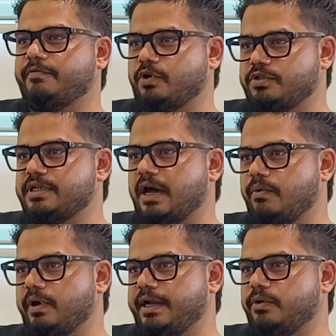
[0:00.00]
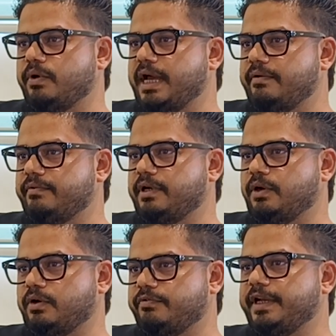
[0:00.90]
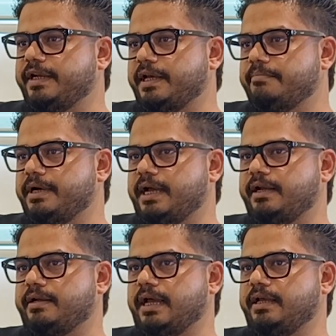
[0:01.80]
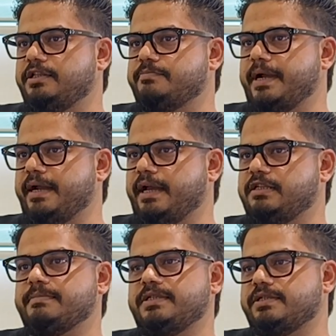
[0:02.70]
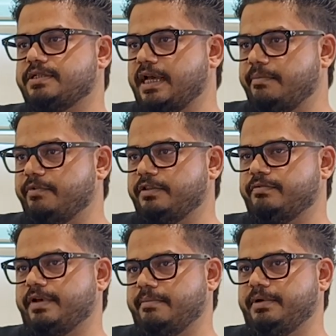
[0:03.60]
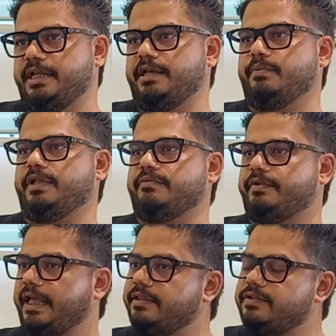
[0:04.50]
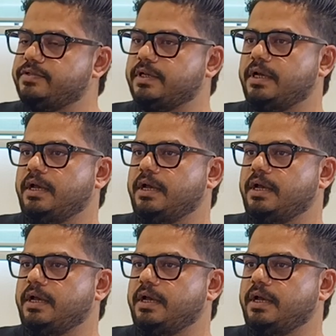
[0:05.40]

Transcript: of course, now I don't have a lot of free time, but I try and spend as much as time with family, with friends,